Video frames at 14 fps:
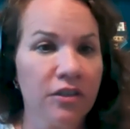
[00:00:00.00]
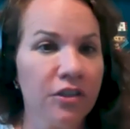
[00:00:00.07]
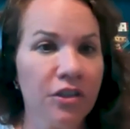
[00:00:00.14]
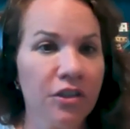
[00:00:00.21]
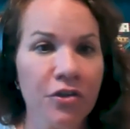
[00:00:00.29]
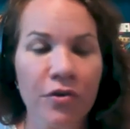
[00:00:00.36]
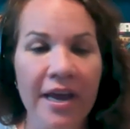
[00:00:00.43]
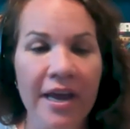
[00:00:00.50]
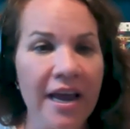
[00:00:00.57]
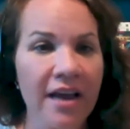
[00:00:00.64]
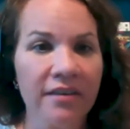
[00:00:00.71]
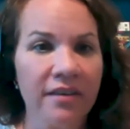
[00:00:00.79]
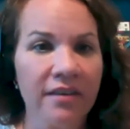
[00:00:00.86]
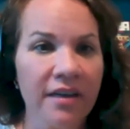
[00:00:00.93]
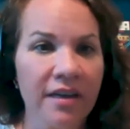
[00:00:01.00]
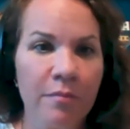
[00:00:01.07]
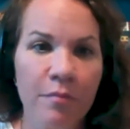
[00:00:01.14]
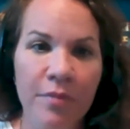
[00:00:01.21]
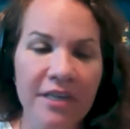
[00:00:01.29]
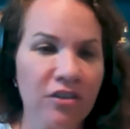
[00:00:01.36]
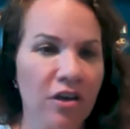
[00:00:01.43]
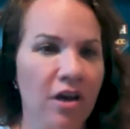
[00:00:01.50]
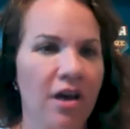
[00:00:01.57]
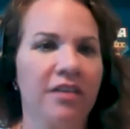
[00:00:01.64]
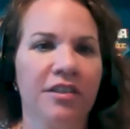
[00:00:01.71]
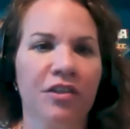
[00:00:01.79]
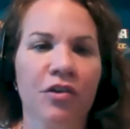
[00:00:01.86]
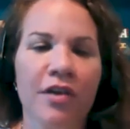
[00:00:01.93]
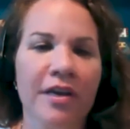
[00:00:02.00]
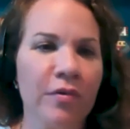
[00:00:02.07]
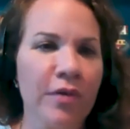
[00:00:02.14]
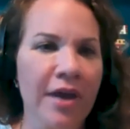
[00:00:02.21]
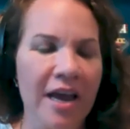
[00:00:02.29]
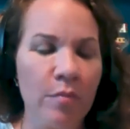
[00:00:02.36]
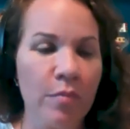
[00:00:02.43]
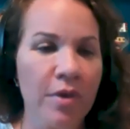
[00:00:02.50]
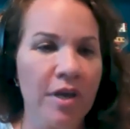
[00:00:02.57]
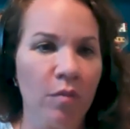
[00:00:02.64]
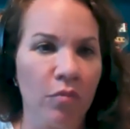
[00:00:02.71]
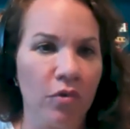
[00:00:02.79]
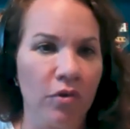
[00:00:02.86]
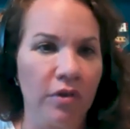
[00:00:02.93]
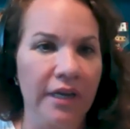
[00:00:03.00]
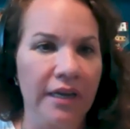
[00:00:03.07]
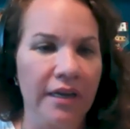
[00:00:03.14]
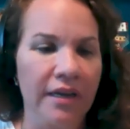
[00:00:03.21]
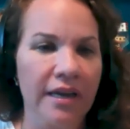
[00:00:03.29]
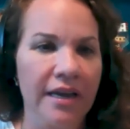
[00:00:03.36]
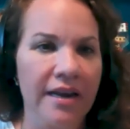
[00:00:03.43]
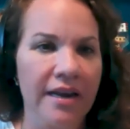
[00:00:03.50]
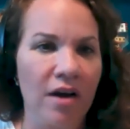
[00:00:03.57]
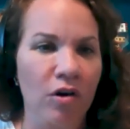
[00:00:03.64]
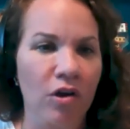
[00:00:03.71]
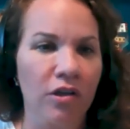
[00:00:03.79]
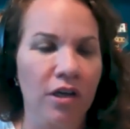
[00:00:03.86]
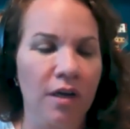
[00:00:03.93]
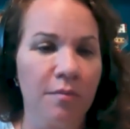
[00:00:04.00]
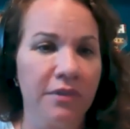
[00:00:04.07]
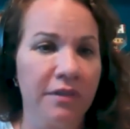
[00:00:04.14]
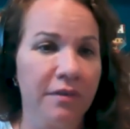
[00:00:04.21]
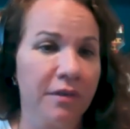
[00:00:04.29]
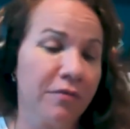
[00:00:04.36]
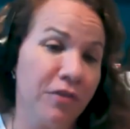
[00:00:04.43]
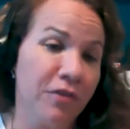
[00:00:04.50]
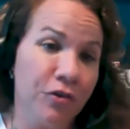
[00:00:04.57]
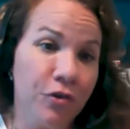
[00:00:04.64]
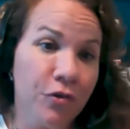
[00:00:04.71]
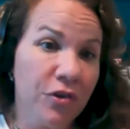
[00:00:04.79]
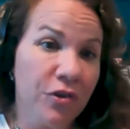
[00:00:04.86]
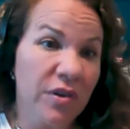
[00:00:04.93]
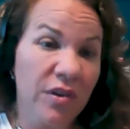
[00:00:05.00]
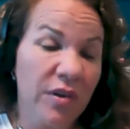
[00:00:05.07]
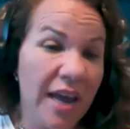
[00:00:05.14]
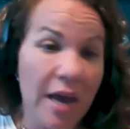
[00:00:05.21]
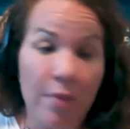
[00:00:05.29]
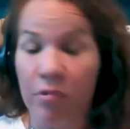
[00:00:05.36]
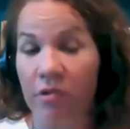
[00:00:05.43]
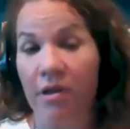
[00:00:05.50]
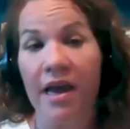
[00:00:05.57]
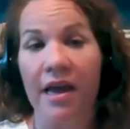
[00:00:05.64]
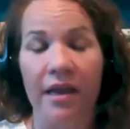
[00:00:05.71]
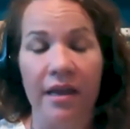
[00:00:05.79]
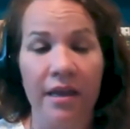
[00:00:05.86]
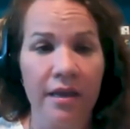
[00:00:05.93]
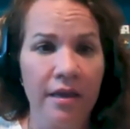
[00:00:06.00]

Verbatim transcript: You know, you can't be toxic. You can't be a bully in our clubs. If you do, you, you can't play.